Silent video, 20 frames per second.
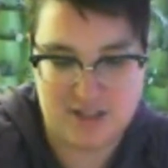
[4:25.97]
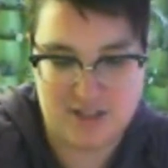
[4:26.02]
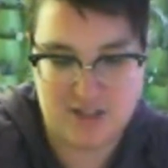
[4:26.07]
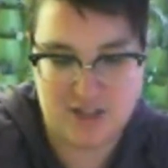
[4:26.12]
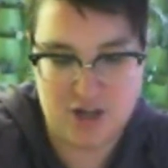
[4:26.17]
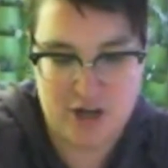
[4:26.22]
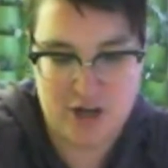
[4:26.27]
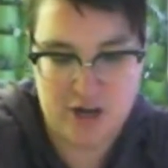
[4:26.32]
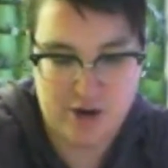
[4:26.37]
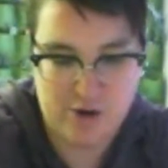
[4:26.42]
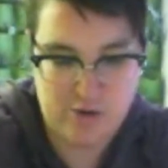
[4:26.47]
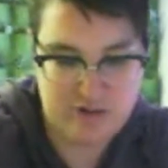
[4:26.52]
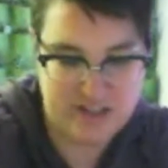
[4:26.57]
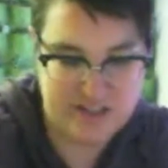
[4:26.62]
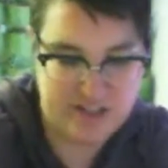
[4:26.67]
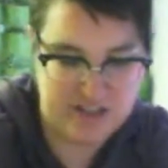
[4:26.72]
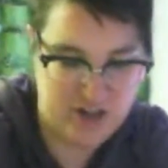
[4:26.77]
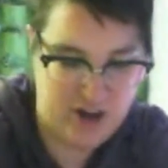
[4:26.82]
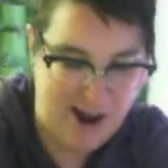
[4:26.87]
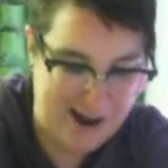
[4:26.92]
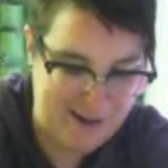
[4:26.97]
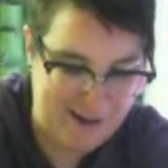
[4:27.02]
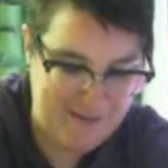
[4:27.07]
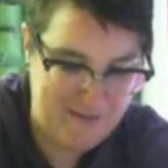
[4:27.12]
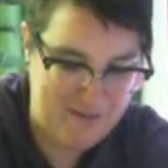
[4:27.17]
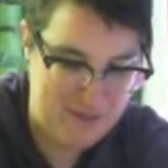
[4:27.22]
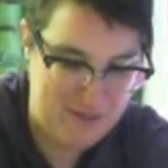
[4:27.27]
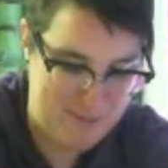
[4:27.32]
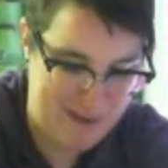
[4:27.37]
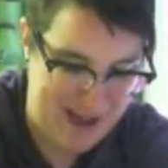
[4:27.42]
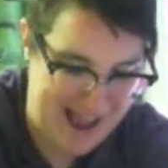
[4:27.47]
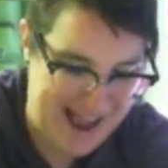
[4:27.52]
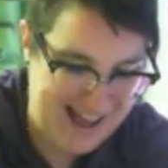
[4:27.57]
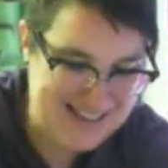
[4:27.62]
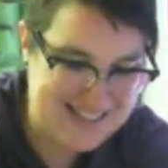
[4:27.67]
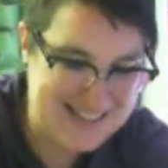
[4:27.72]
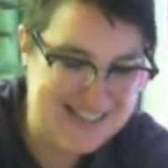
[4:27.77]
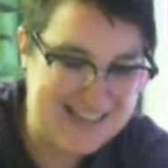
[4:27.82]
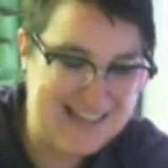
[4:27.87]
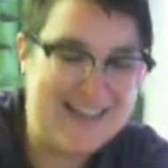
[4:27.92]
know just off the
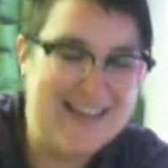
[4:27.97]
bat.